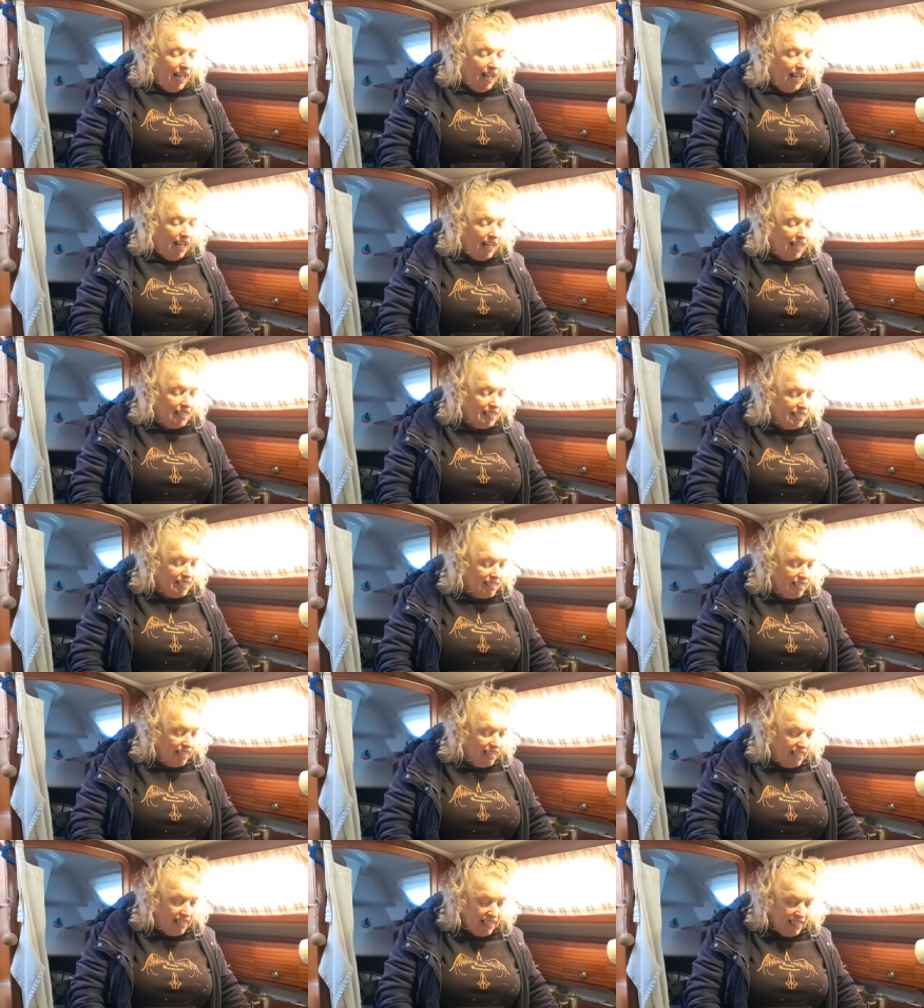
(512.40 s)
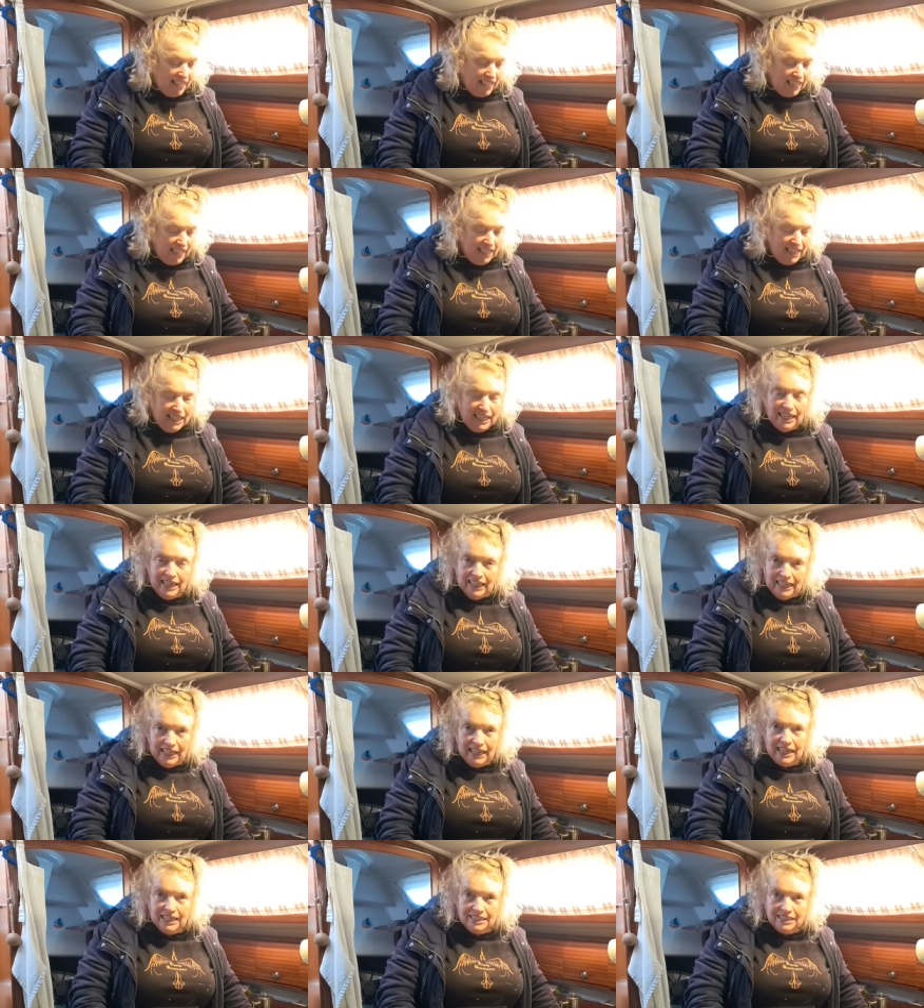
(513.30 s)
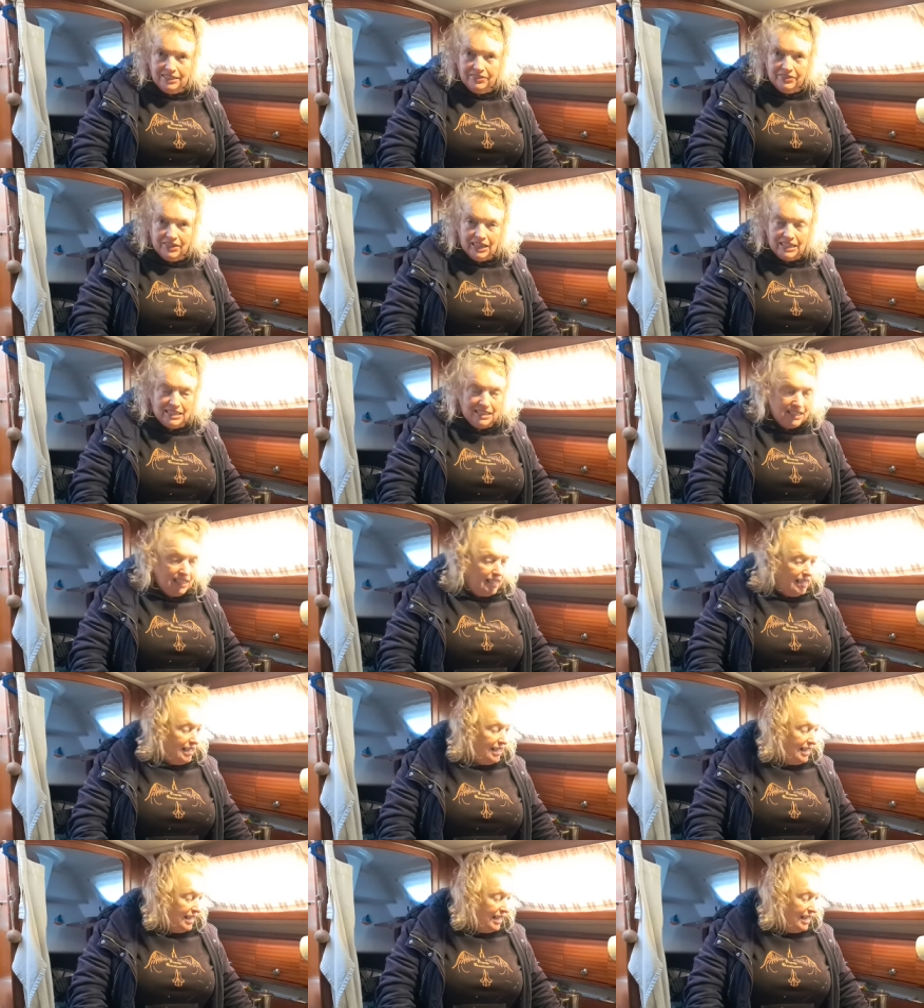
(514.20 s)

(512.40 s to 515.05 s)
and uh, yes, you've guessed it.